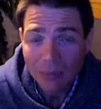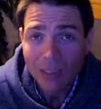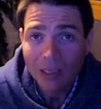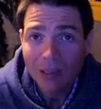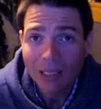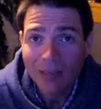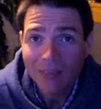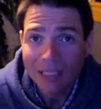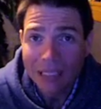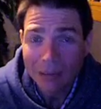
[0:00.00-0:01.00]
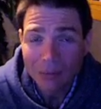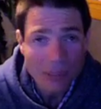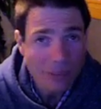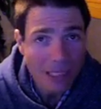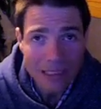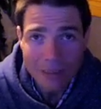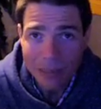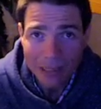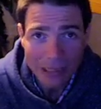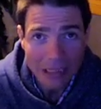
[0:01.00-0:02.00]
We all have the equal
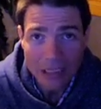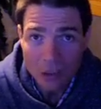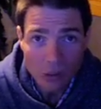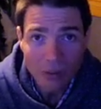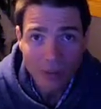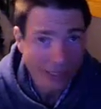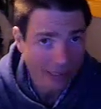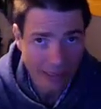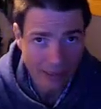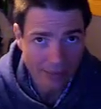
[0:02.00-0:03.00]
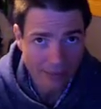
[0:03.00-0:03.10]
responsibility to do the right thing.